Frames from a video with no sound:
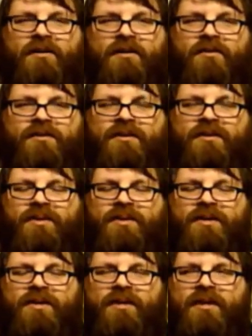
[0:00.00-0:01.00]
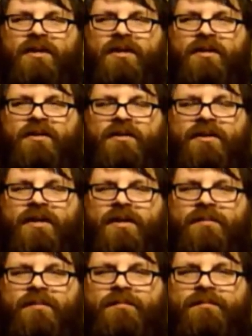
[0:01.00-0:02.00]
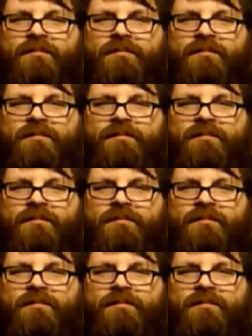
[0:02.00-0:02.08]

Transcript: or something to them.